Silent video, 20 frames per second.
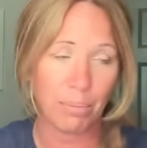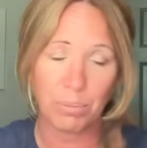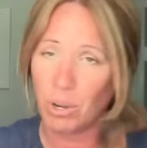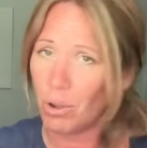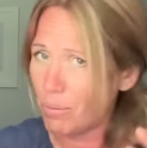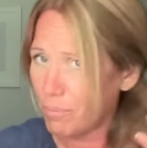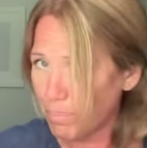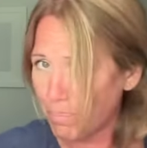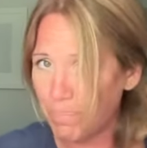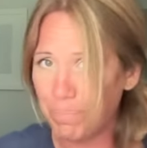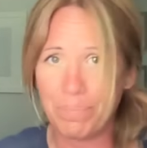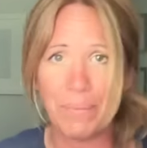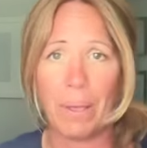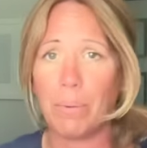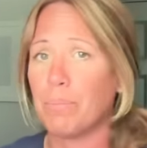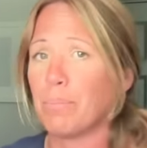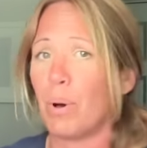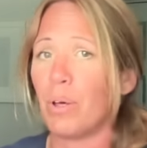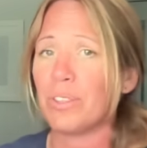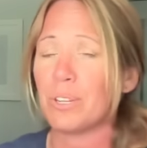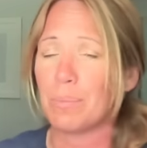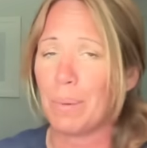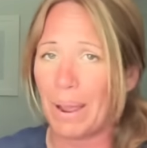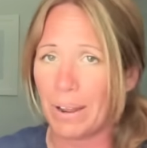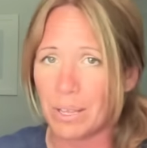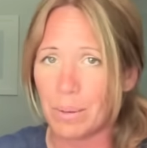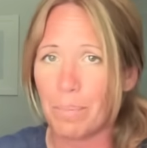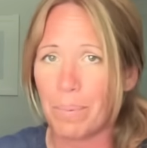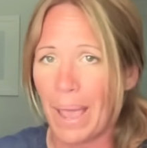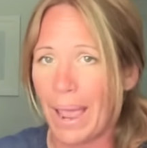I'm not bothered
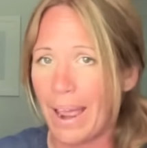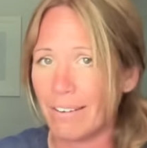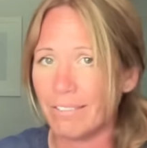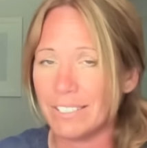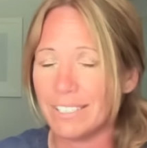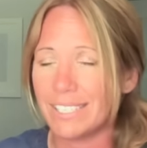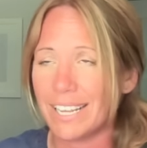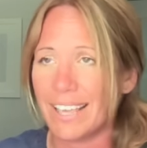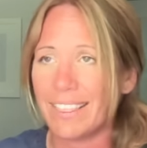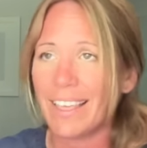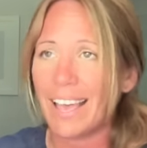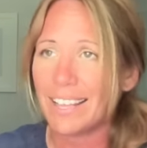about your parenting.